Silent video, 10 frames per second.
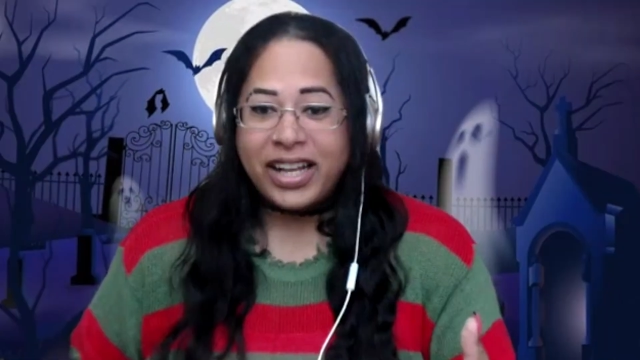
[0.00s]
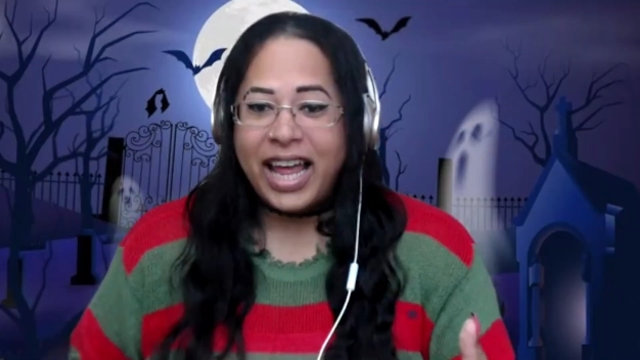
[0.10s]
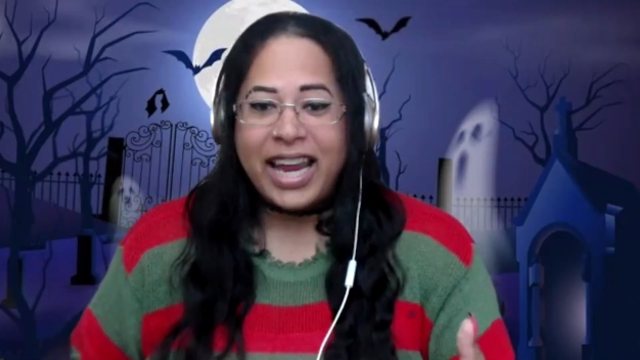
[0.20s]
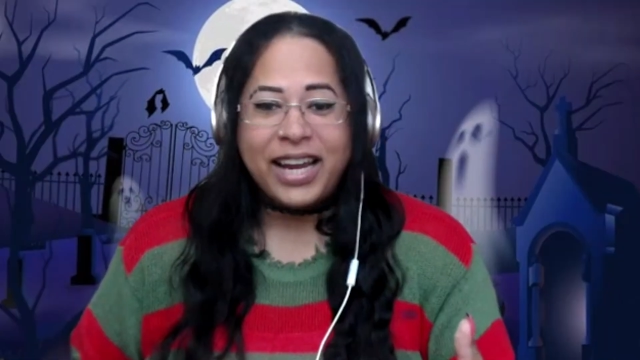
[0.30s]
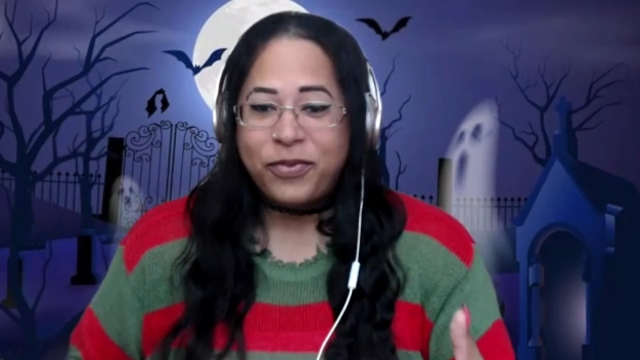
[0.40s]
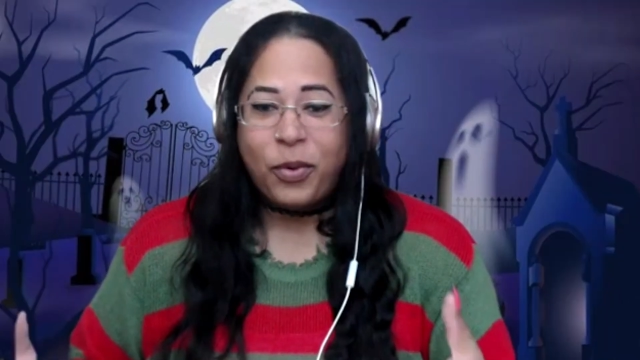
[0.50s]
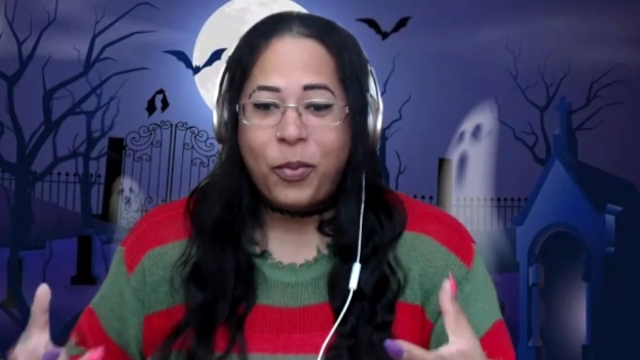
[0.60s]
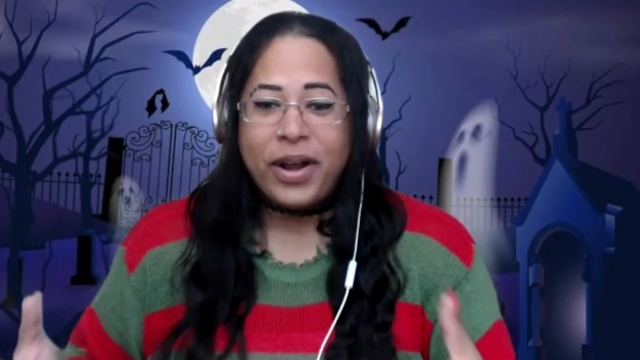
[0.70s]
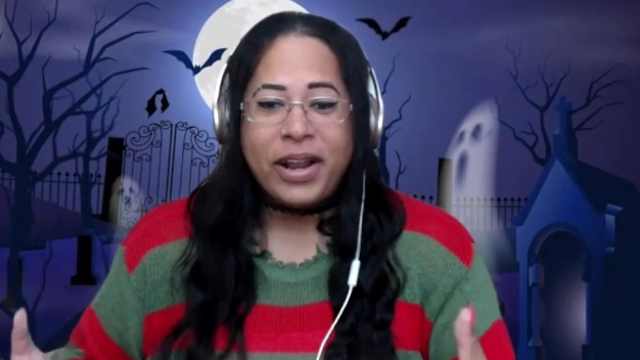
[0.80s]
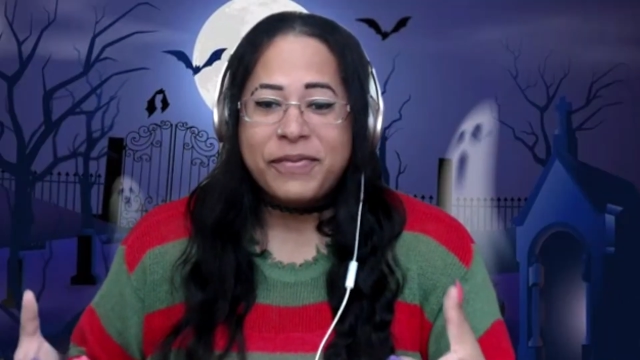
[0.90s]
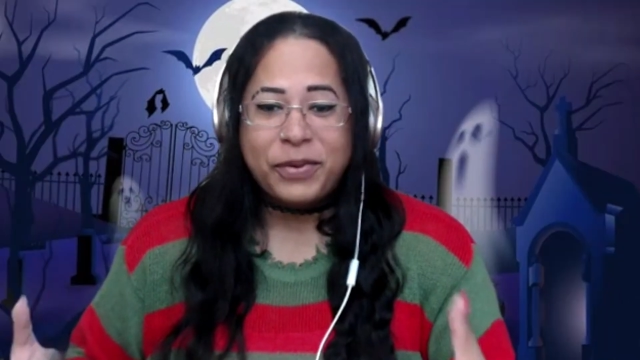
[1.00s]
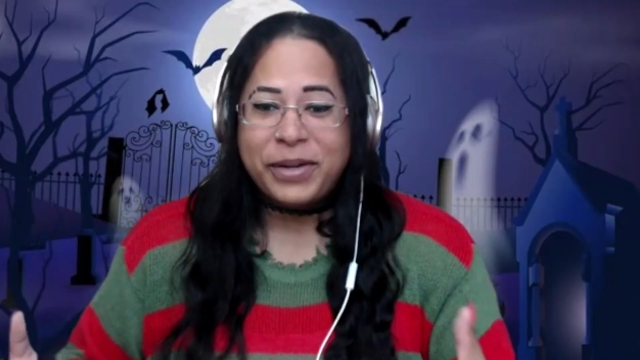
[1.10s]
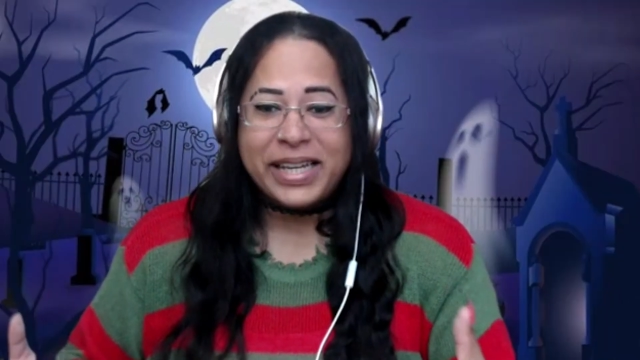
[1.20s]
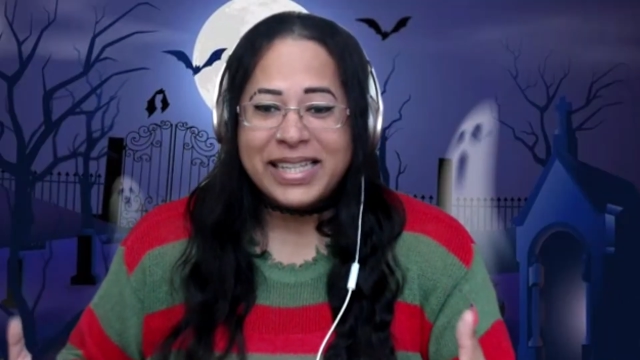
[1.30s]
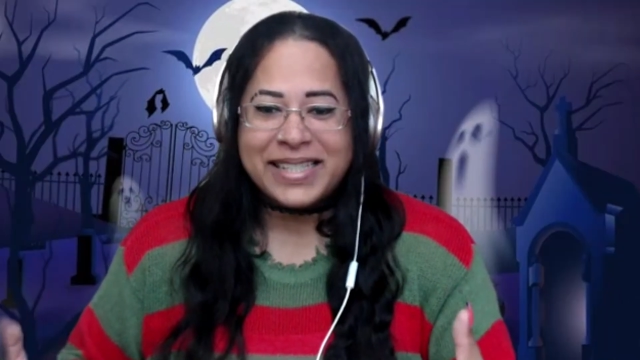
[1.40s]
Like for
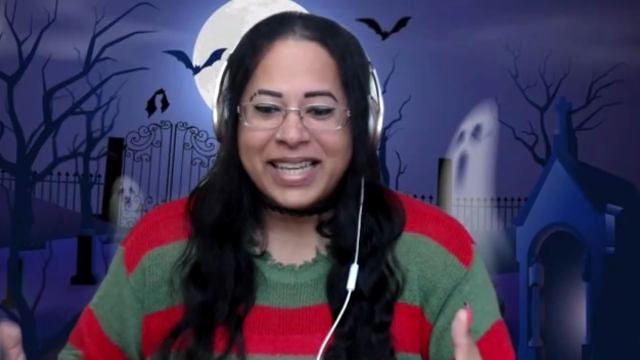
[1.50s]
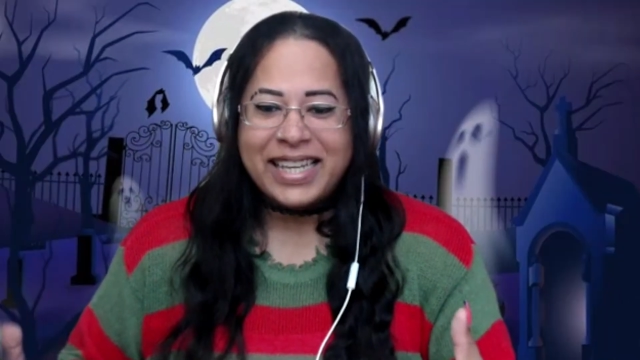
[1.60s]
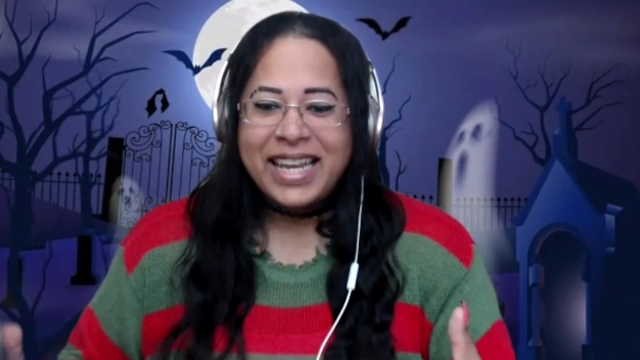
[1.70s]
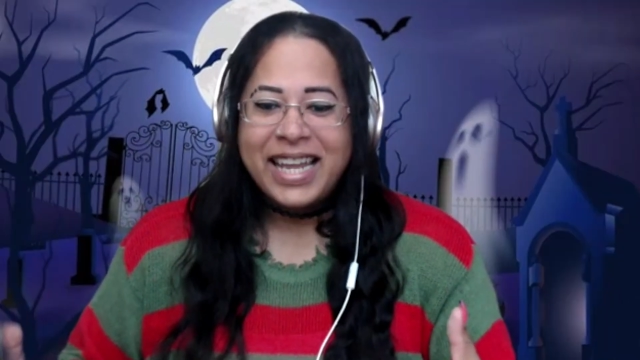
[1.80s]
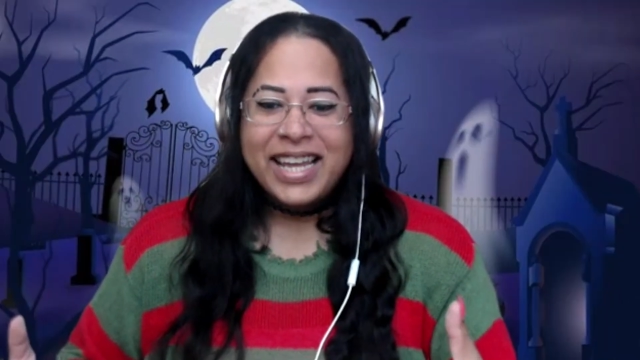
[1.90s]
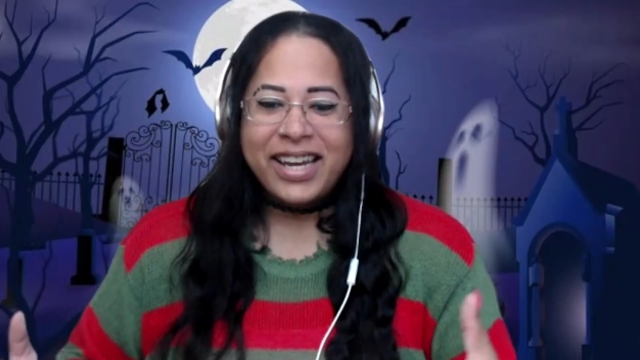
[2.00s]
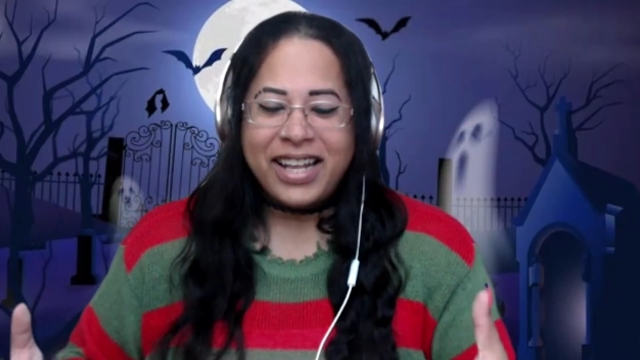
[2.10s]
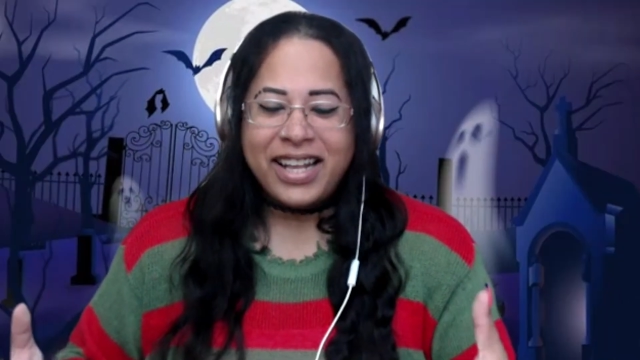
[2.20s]
whatever reason, you're